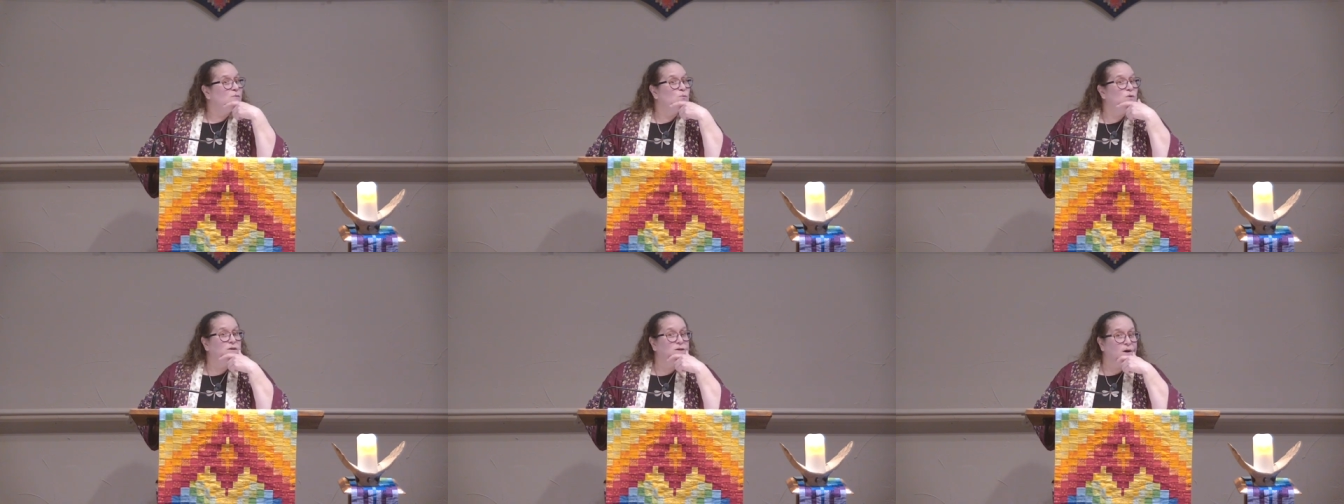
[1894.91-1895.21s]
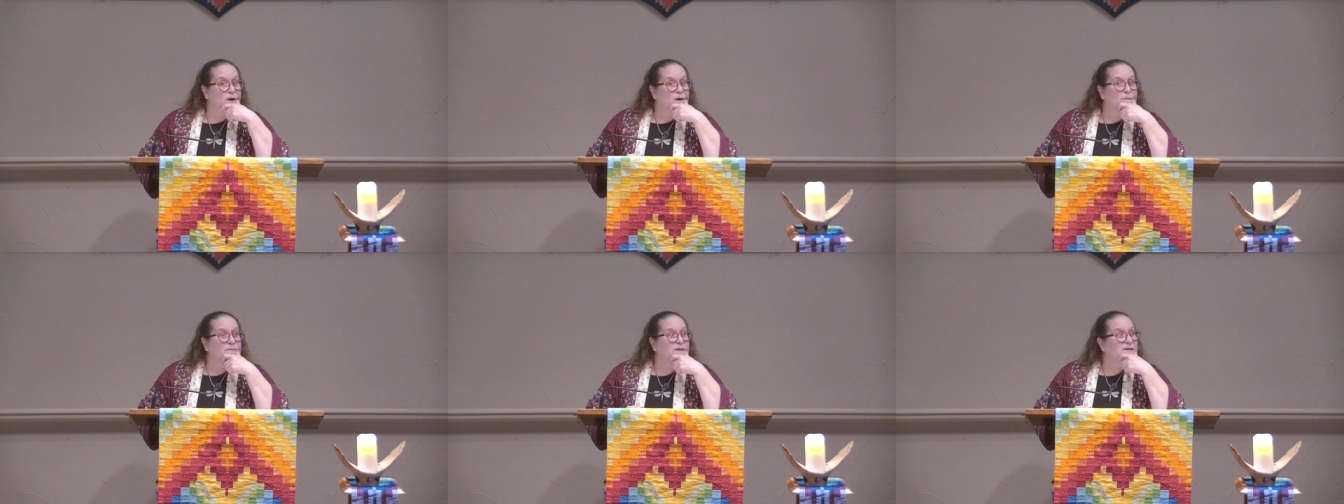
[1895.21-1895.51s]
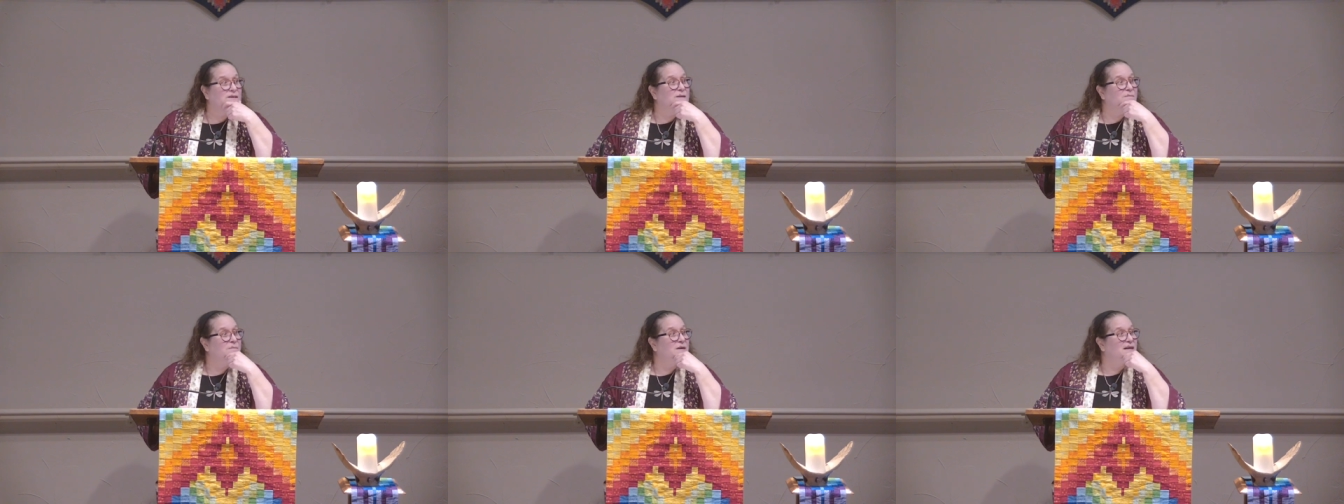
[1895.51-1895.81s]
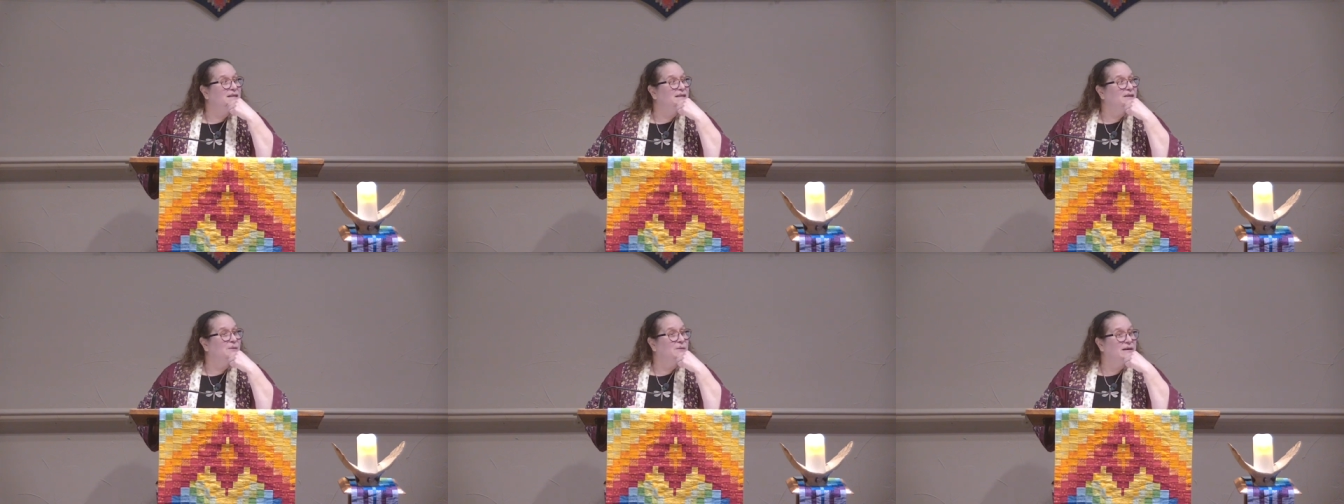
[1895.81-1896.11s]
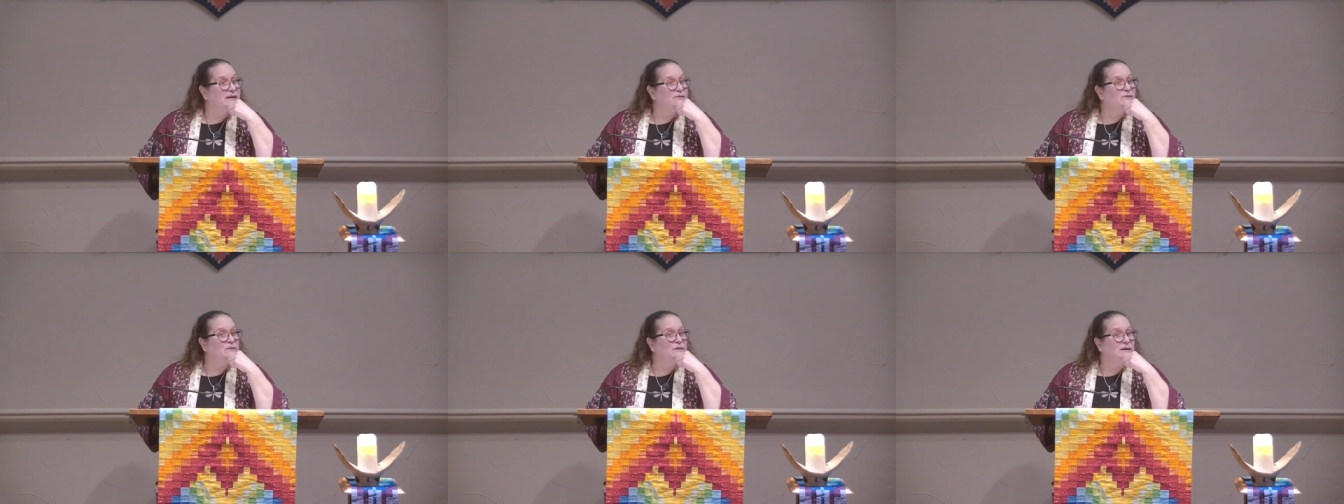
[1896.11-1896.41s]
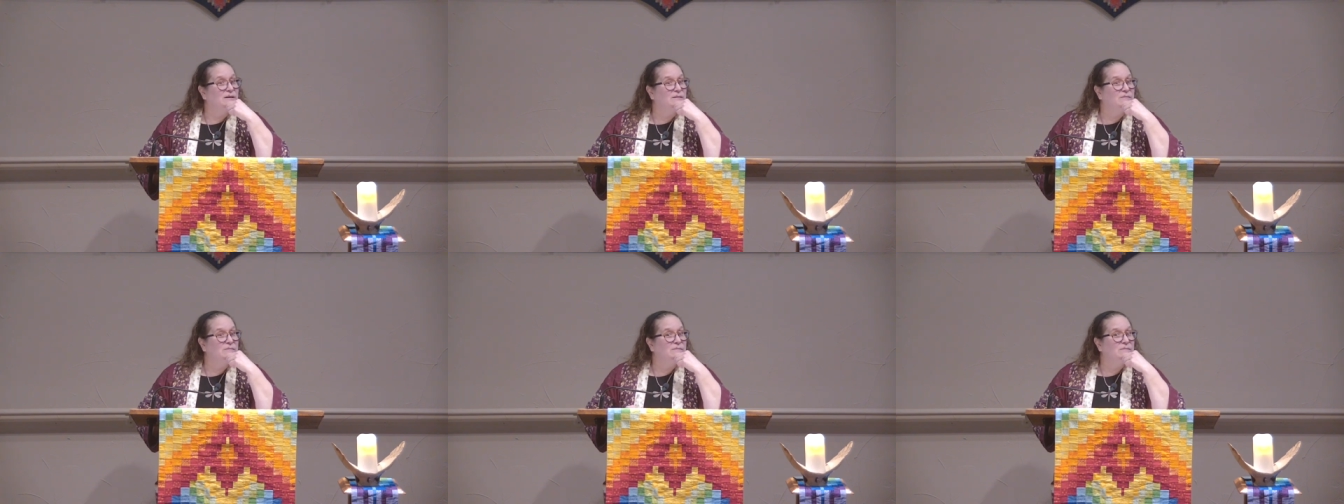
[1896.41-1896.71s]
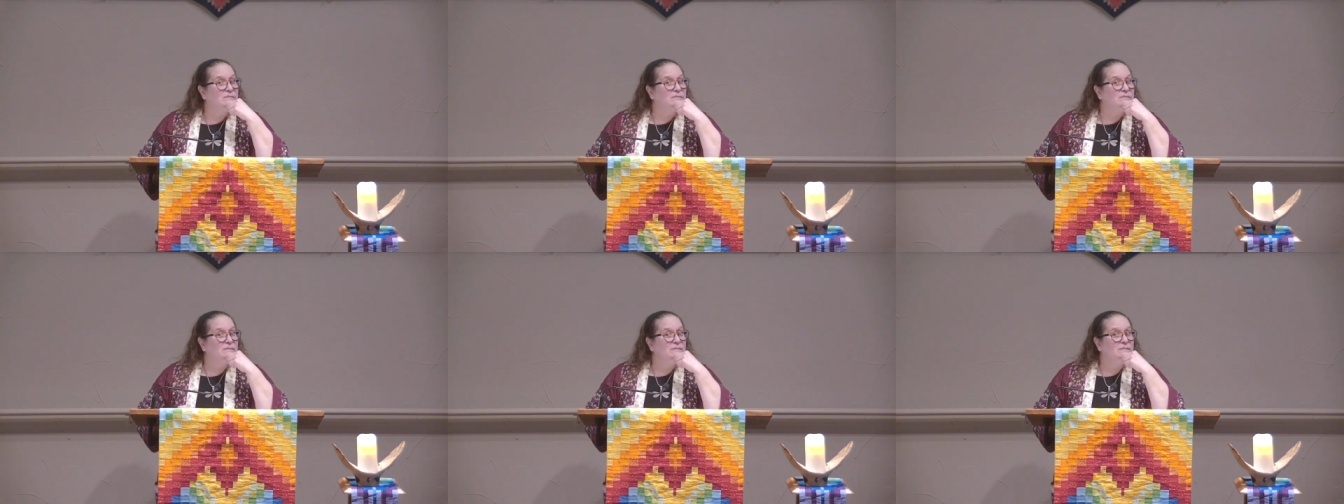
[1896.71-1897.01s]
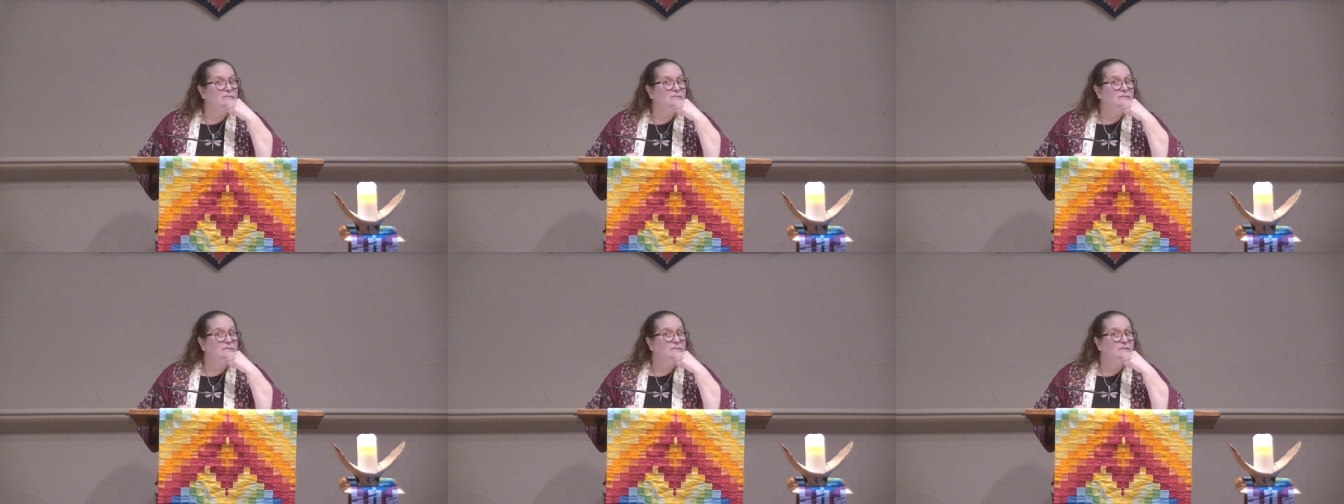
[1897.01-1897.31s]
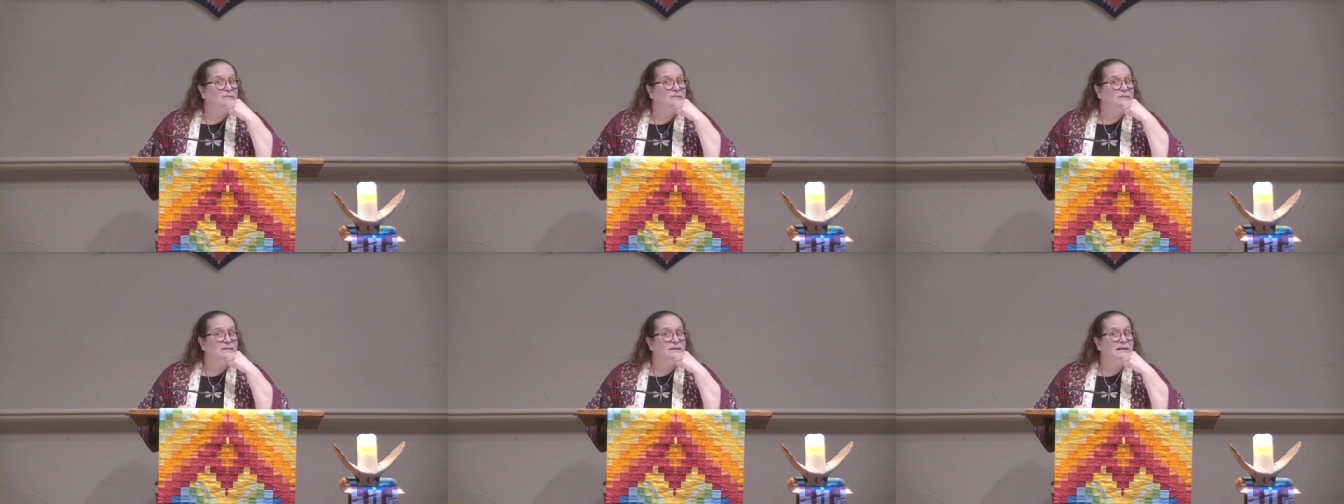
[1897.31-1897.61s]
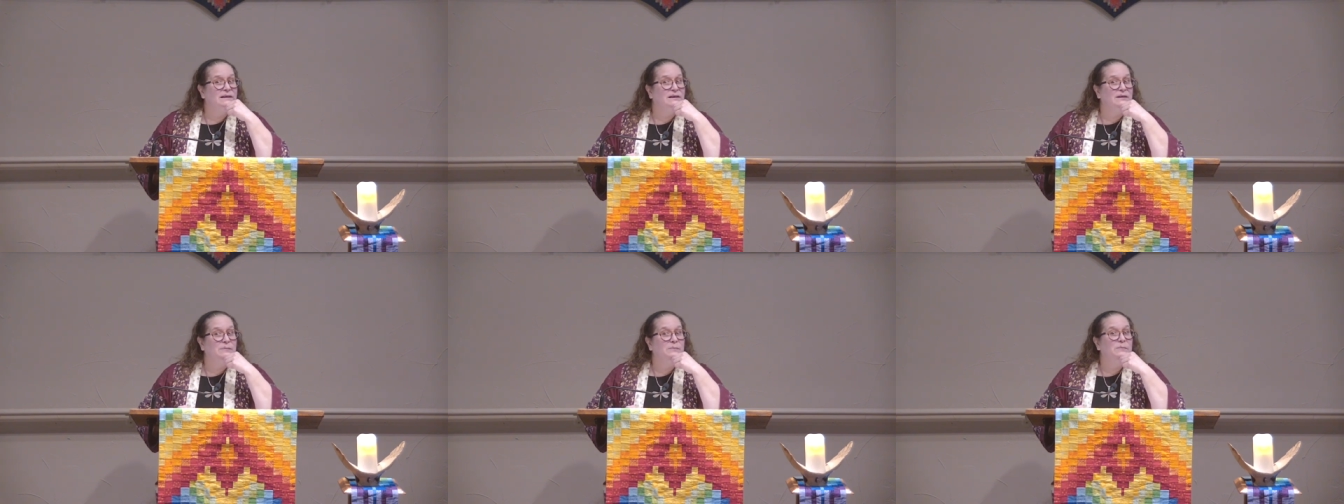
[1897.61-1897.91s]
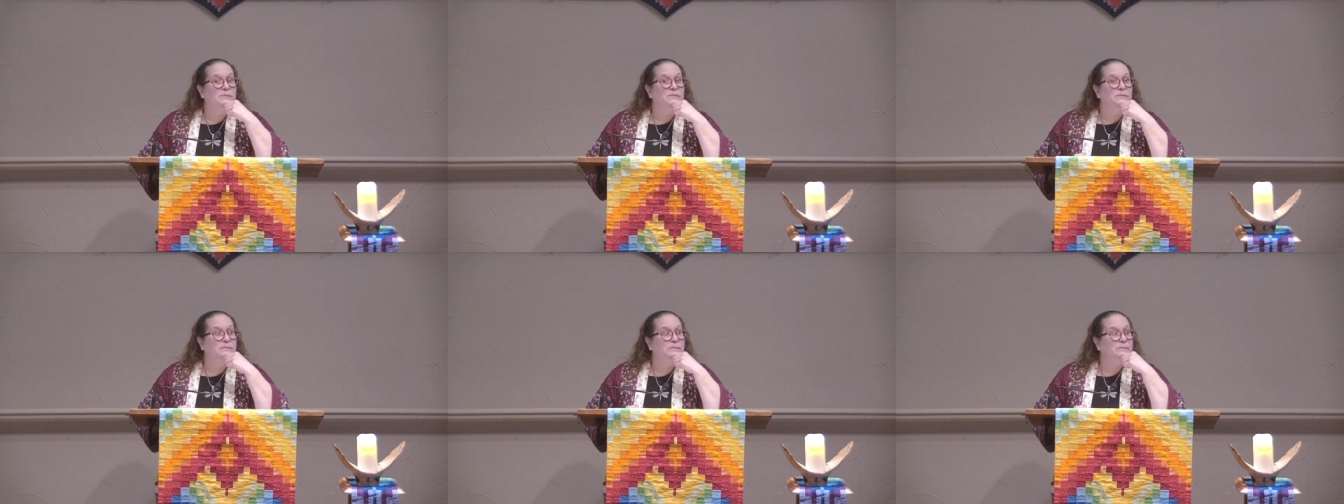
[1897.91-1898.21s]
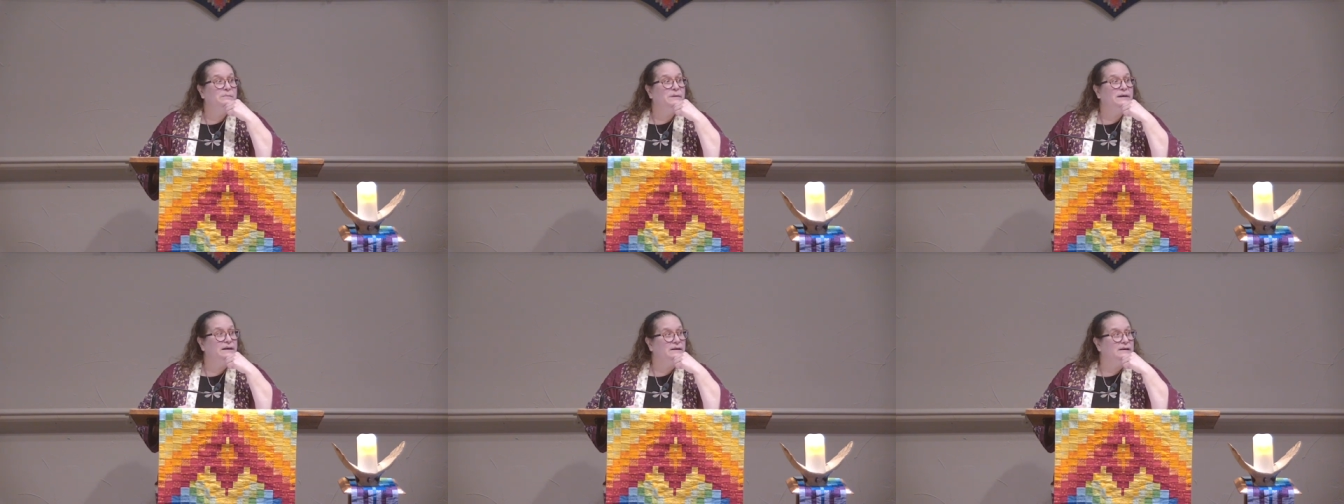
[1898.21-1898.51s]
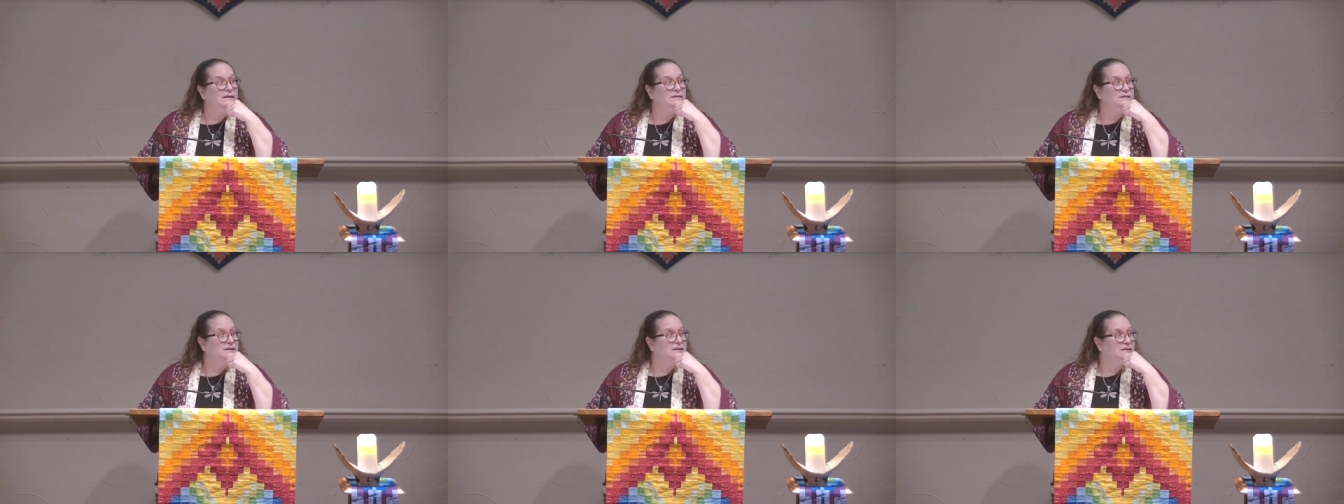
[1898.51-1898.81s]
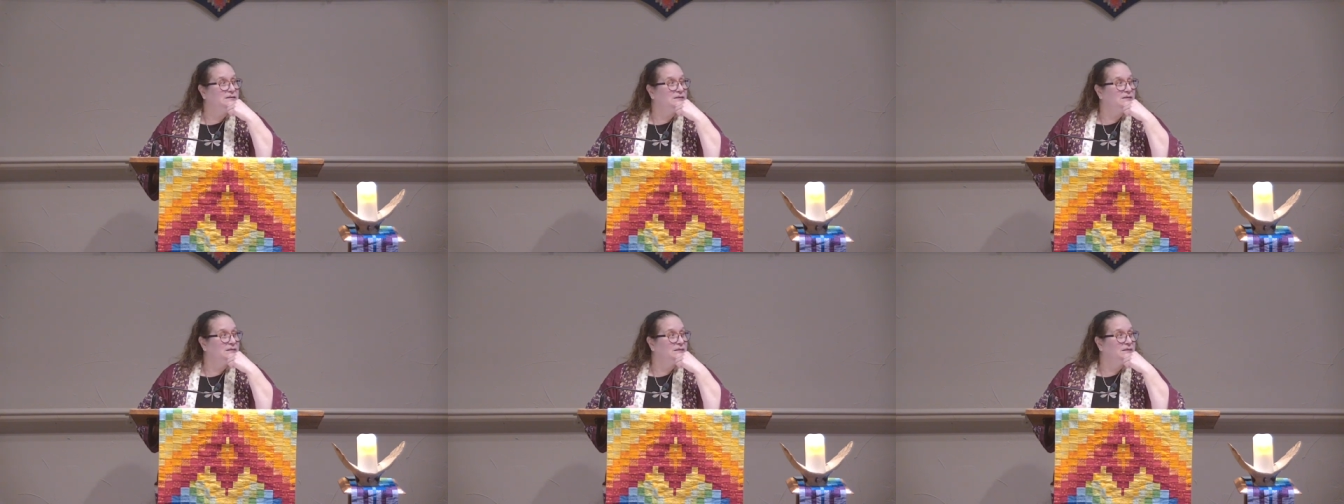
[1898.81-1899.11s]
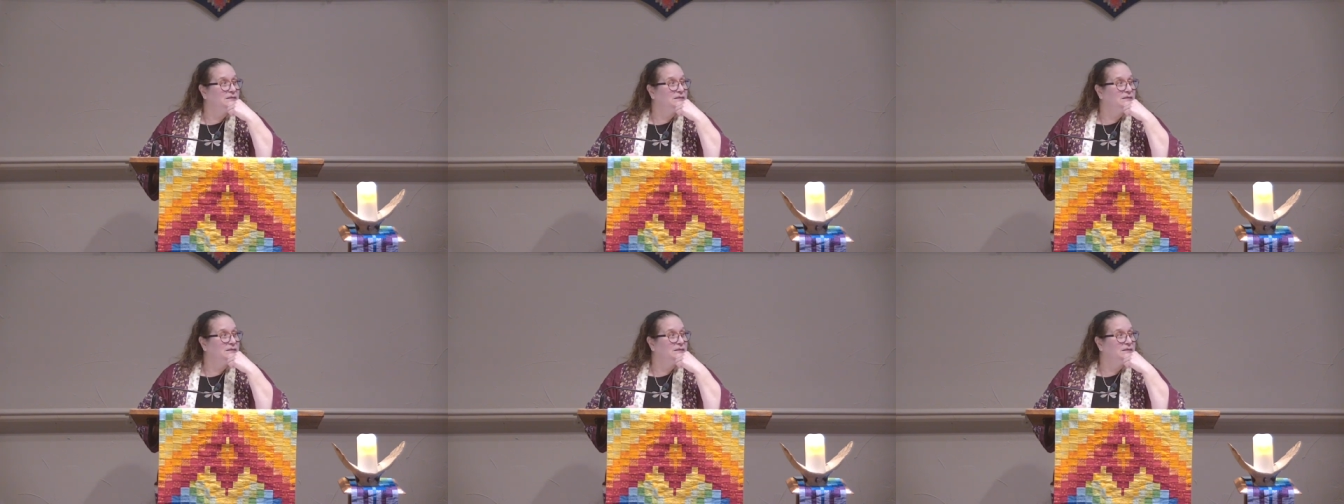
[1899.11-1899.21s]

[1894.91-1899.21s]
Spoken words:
was almost a month away from their parents.